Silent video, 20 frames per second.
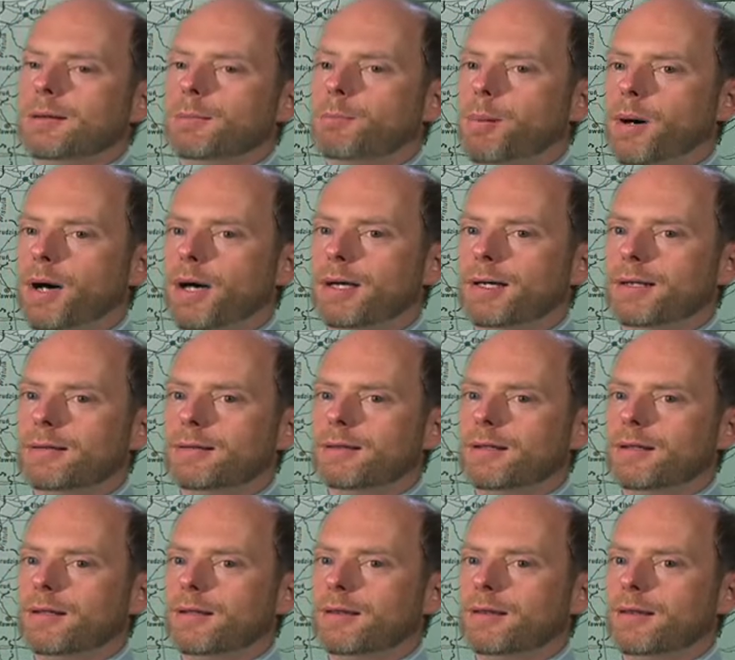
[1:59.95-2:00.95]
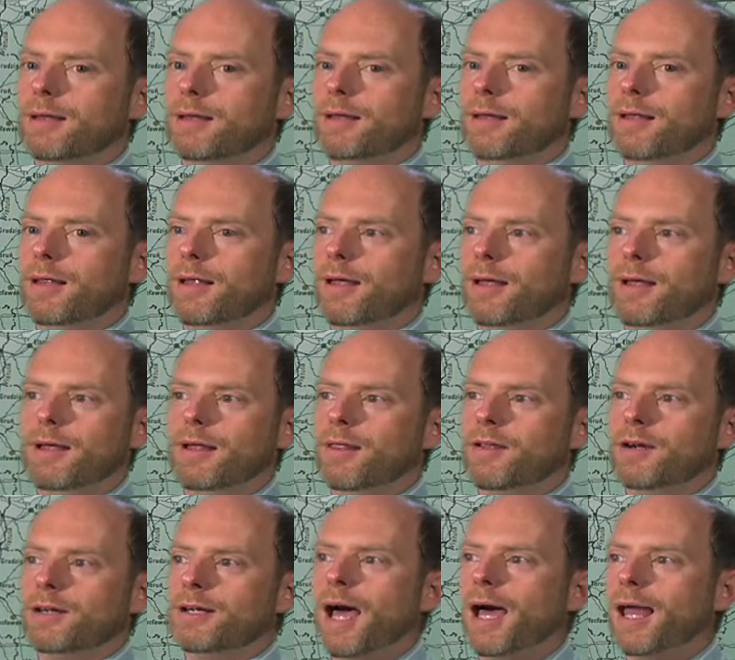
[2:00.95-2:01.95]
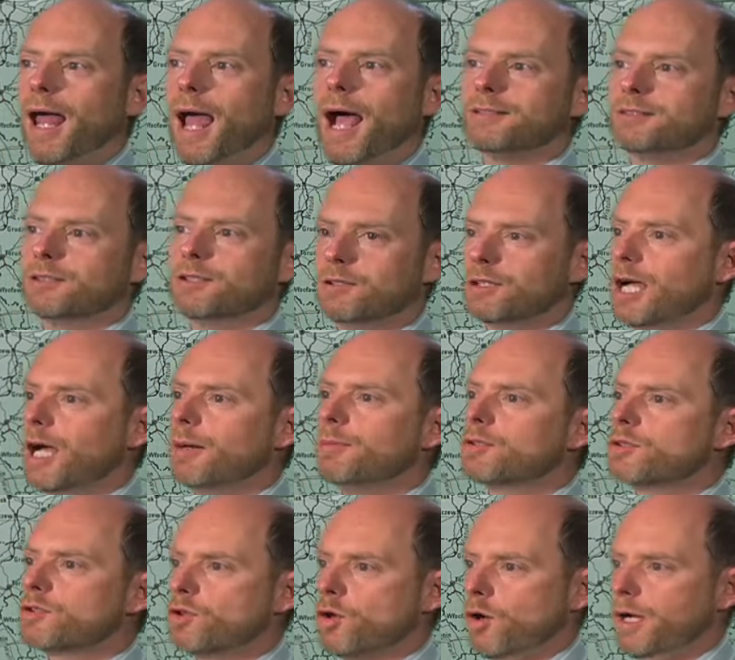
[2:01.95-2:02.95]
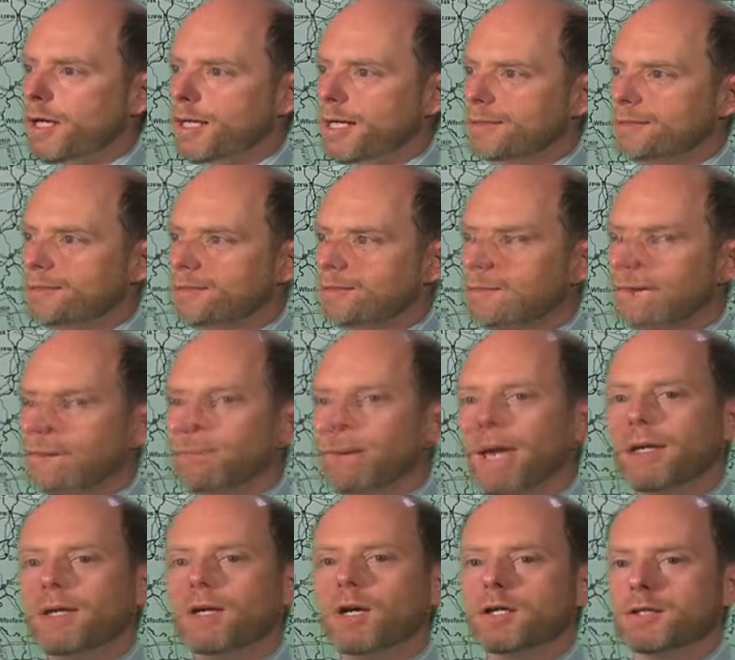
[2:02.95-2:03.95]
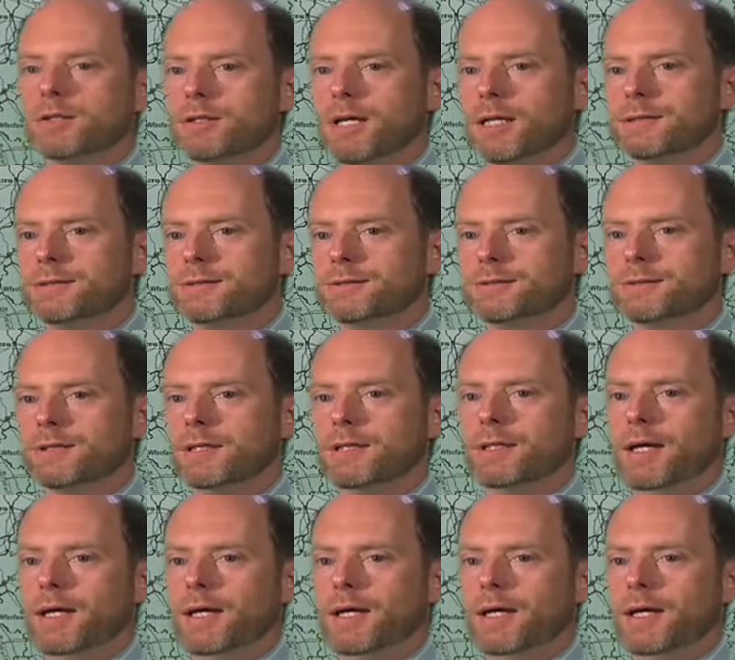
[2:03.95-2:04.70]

but they're not asking to come and join us. Payot does